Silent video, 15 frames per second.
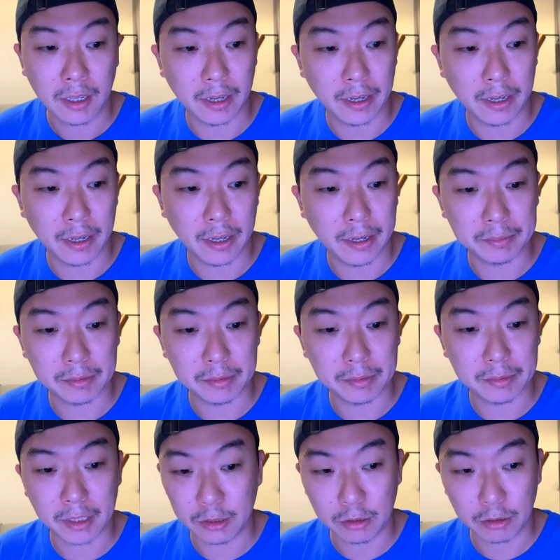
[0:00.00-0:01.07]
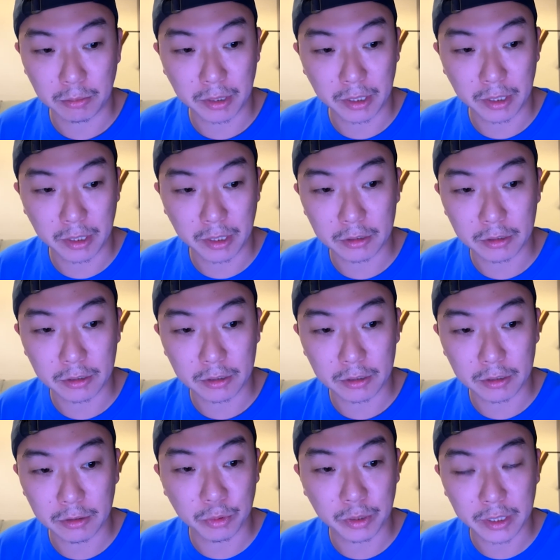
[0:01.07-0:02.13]
it took me a good
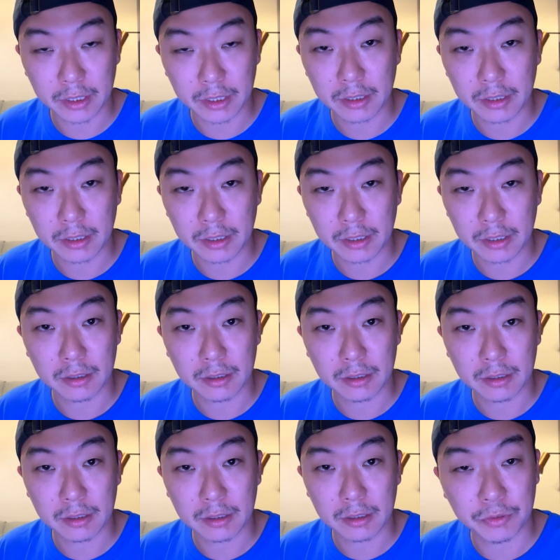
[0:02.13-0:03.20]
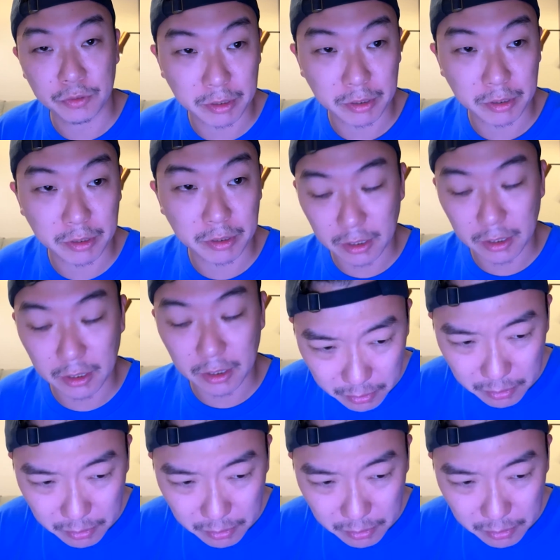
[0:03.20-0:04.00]
week to fully recover.